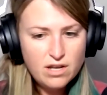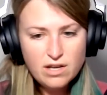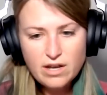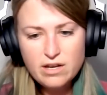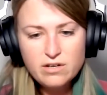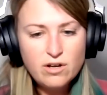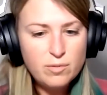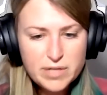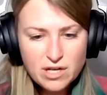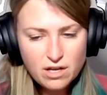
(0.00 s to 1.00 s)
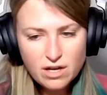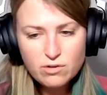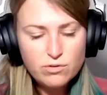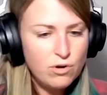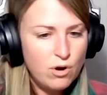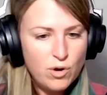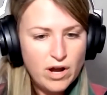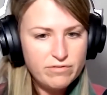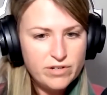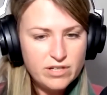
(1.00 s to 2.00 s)
end all be all. I don't know
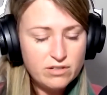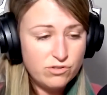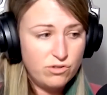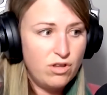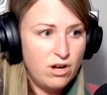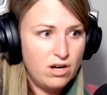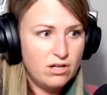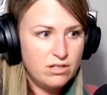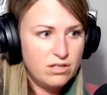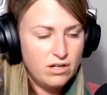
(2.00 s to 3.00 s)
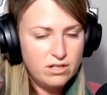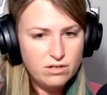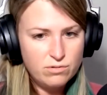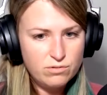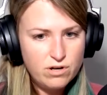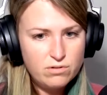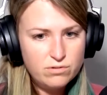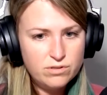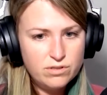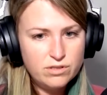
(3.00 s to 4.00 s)
everything. There's a lot that I don't know.
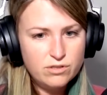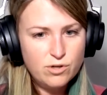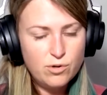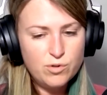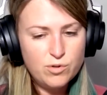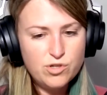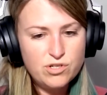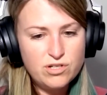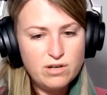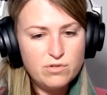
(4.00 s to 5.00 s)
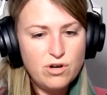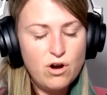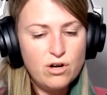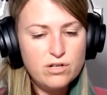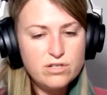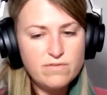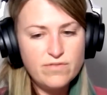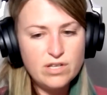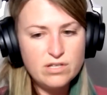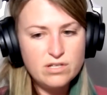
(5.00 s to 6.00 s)
So it was hard to
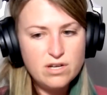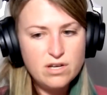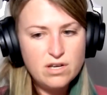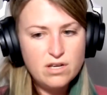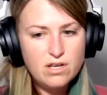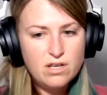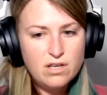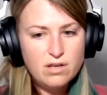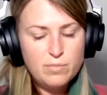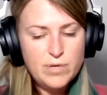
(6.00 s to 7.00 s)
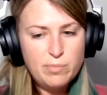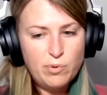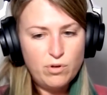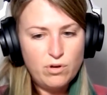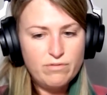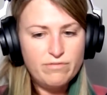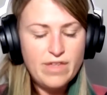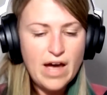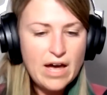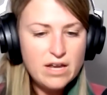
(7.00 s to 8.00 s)
convince people of
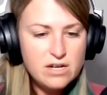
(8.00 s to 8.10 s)
that.